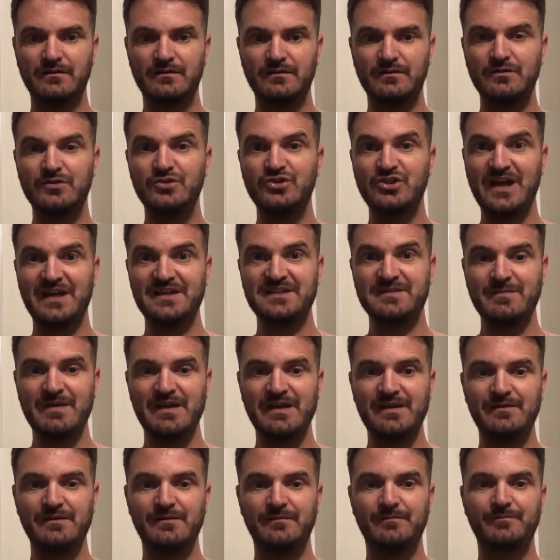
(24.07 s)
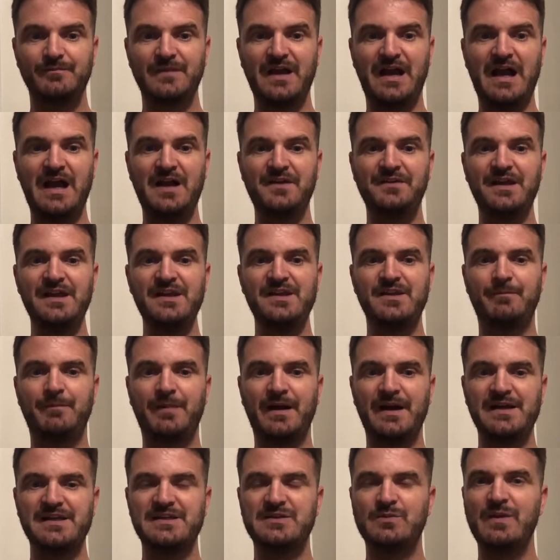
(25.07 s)
jasmine, and in the
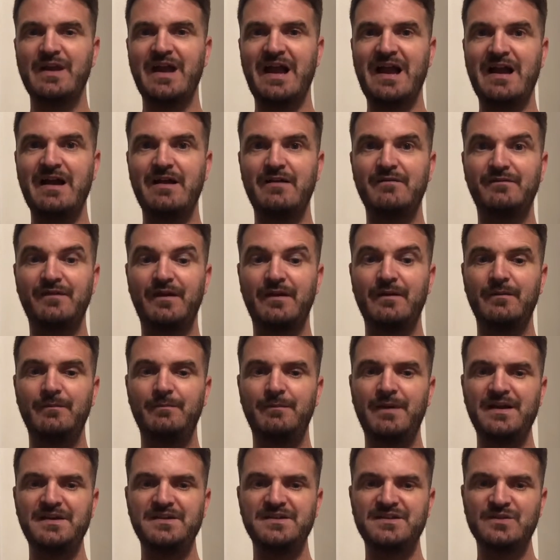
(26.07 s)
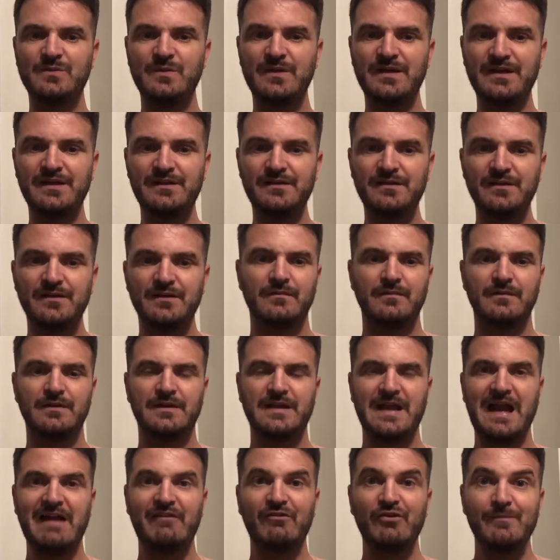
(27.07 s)
base we have benzoin,
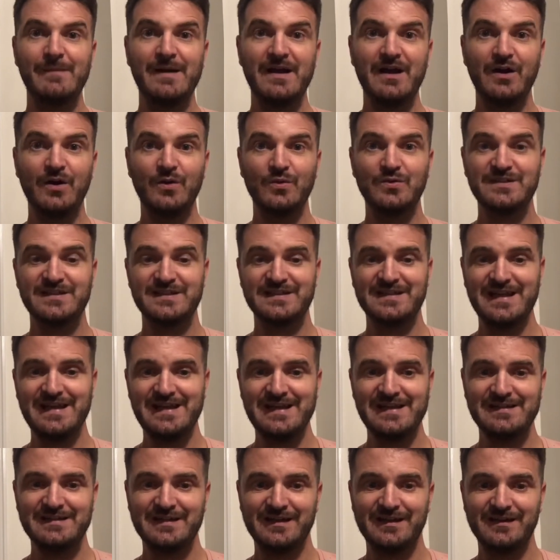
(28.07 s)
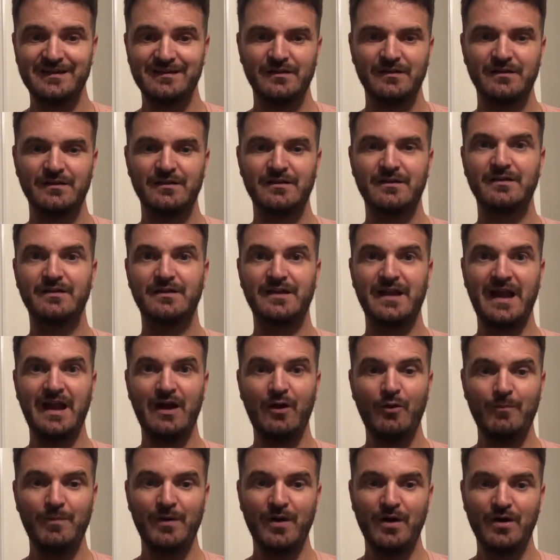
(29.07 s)
caramel, cedar,
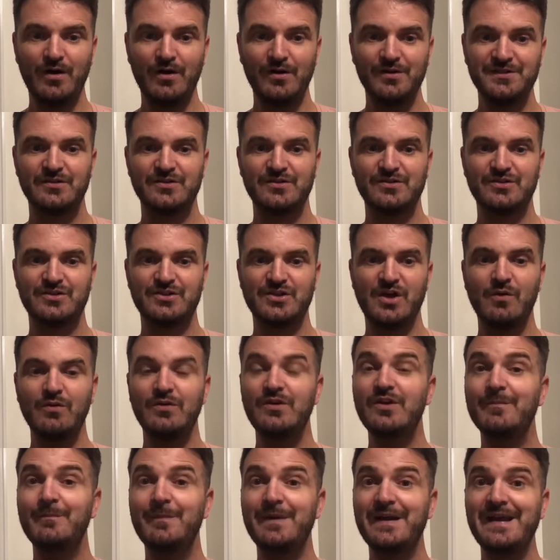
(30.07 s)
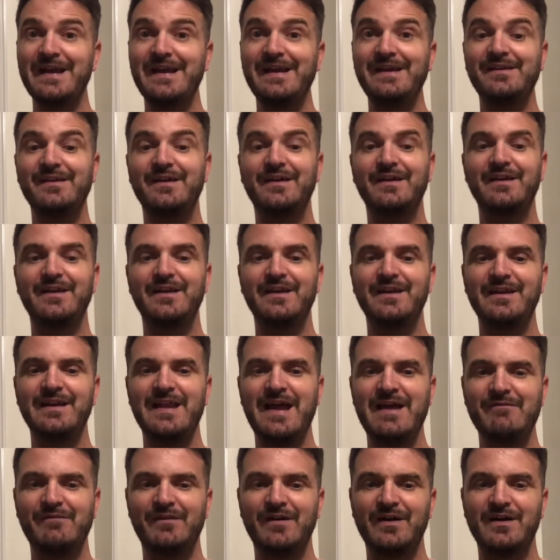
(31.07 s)
cacao pod, tonka bean,
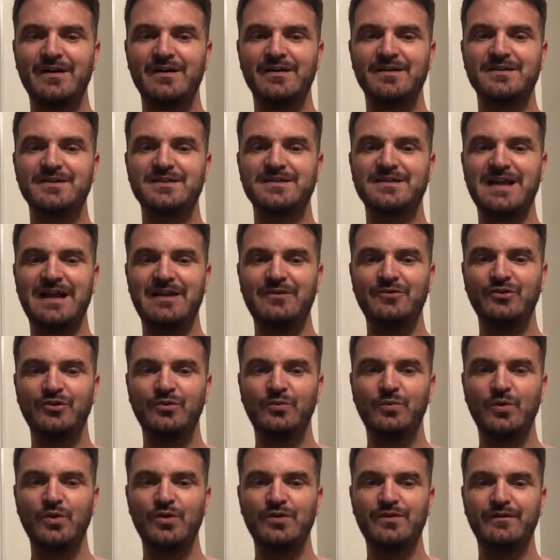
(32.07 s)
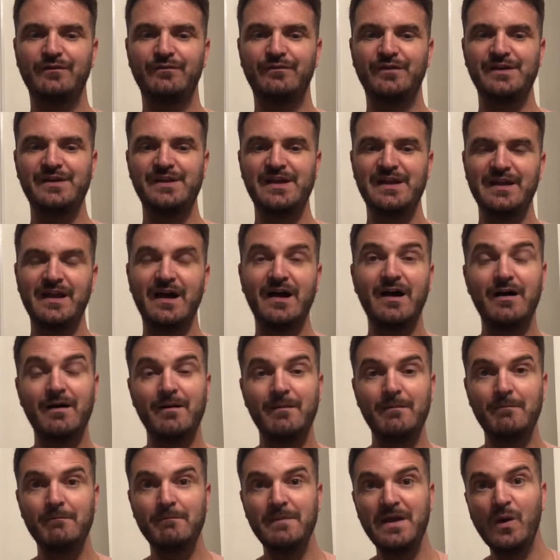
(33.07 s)
leather, sandalwood, vanilla,
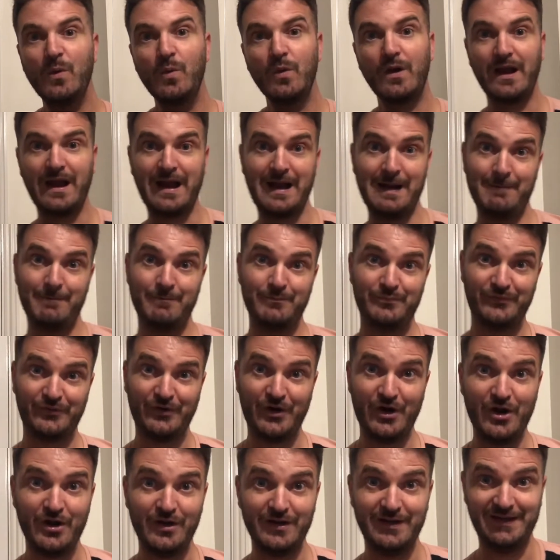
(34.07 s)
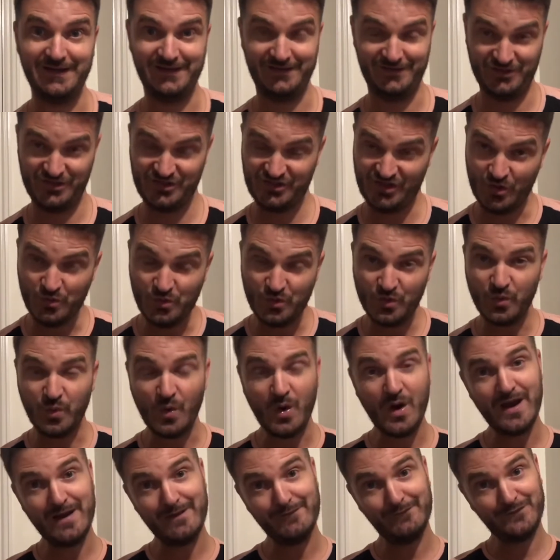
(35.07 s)
milk and praline. So
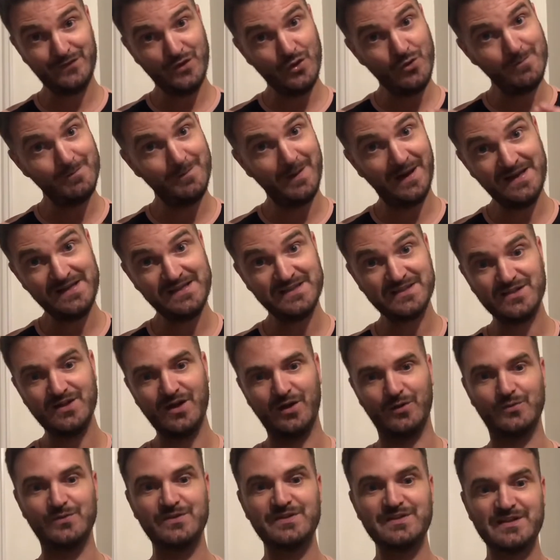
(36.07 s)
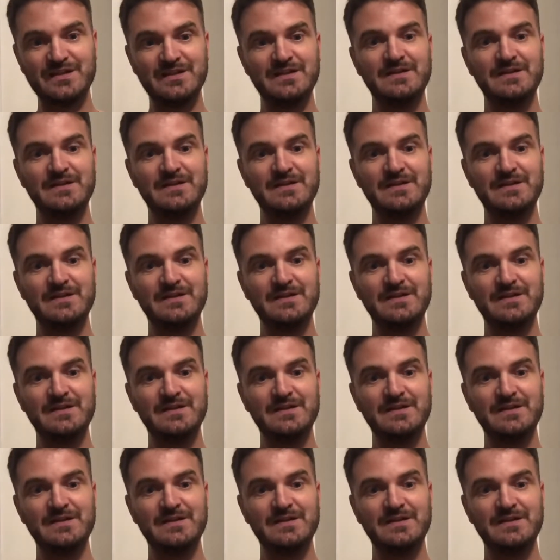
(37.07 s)
quite a few base notes.